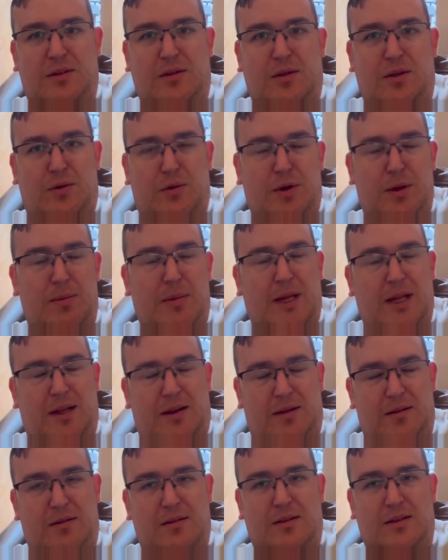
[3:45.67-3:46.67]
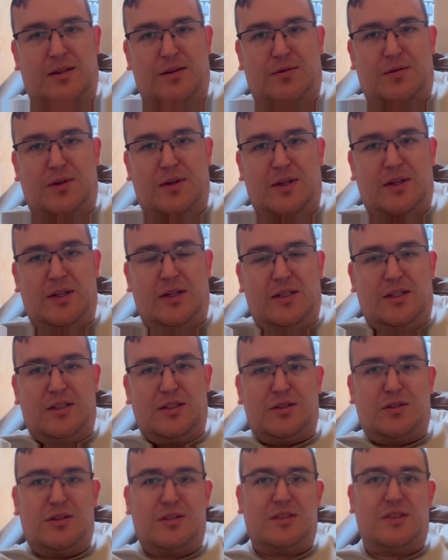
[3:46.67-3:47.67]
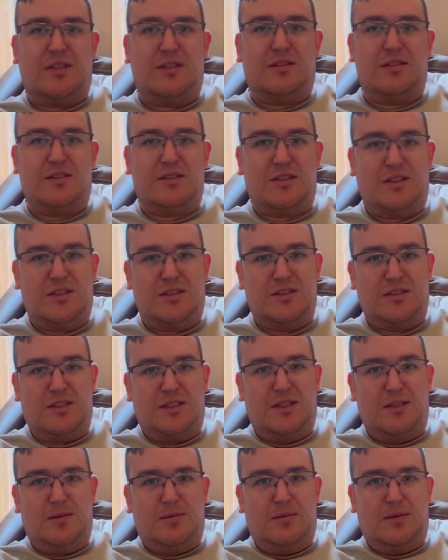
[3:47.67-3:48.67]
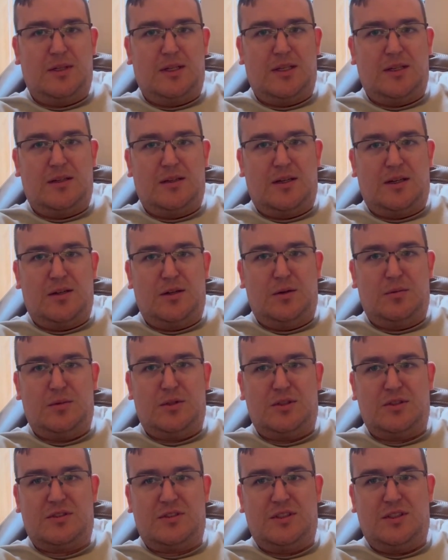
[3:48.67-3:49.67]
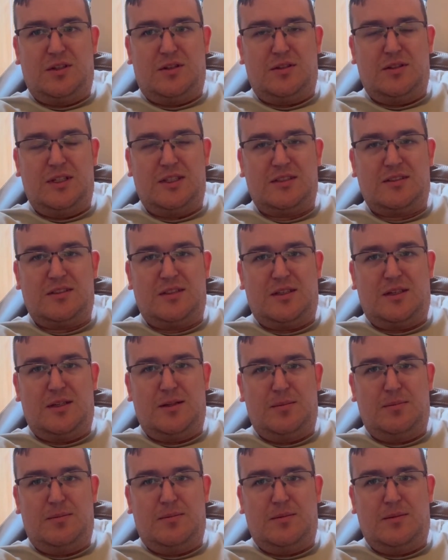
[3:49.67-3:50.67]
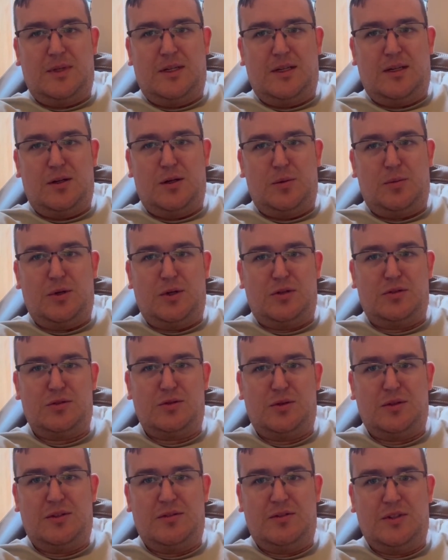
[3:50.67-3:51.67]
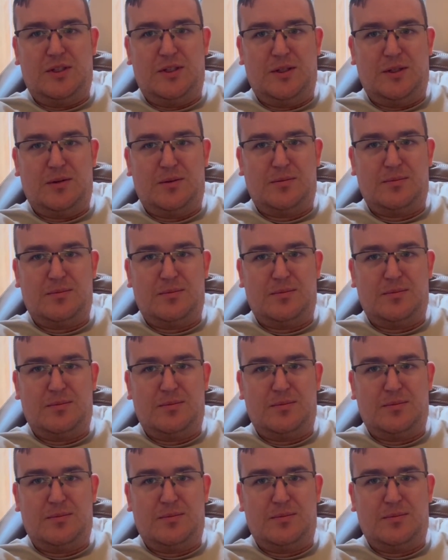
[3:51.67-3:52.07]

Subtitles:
three main different districts here in Shenzhen. And I hope to see y'all next time, and I hope y'all enjoyed the video.